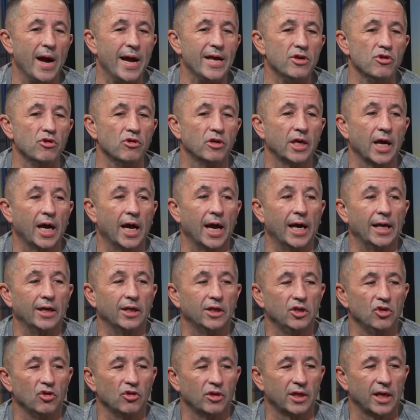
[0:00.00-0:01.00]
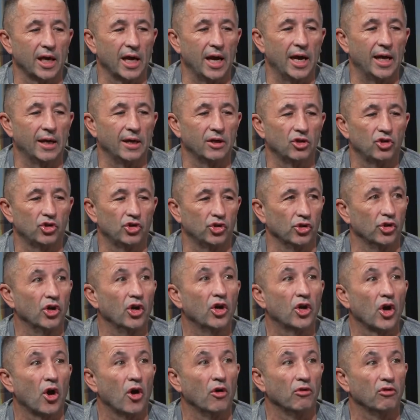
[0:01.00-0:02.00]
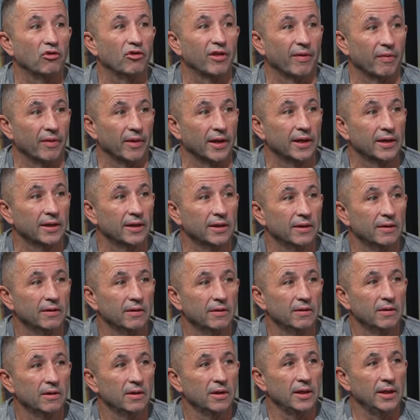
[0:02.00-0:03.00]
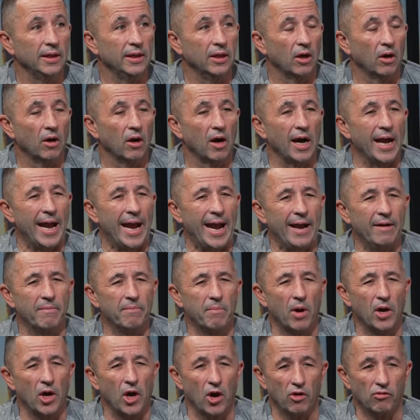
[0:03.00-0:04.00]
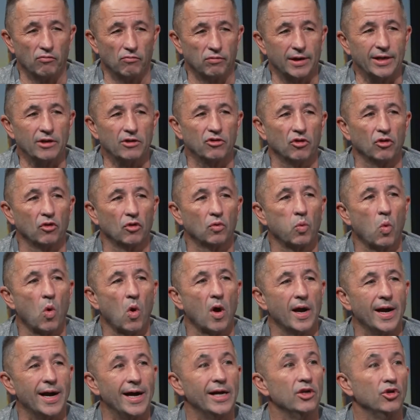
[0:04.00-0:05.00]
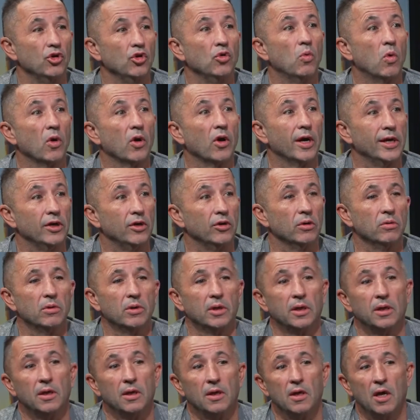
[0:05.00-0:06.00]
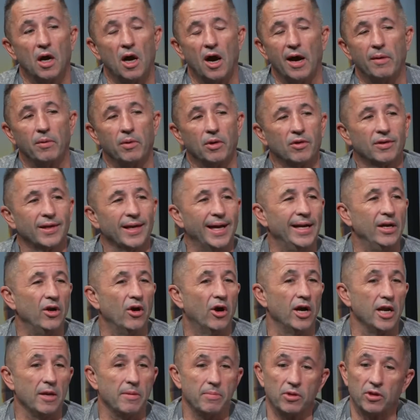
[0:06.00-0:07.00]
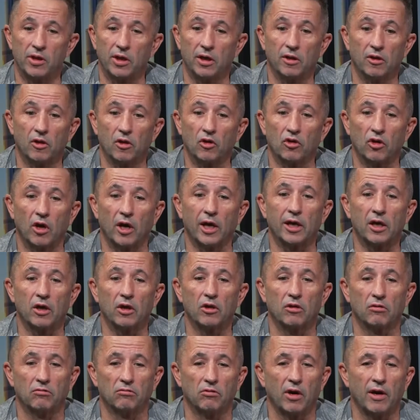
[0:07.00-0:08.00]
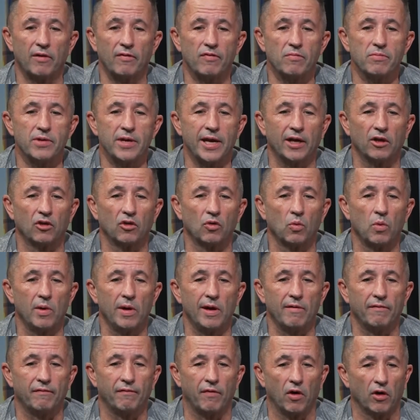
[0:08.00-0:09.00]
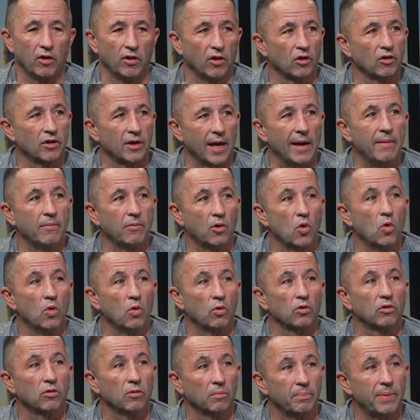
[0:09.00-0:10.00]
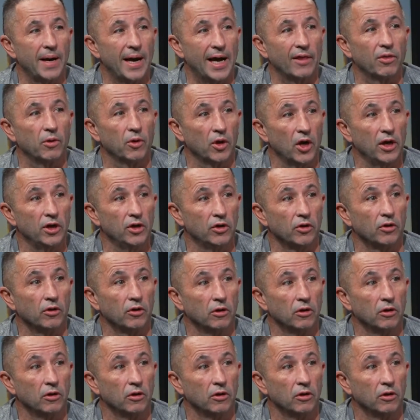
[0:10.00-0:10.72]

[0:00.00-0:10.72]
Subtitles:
You can't sugarcoat something. I had my own reasons why I do what I do, and I would say 90% of the cyclists that ride from Town Square follow the same course of path that I do.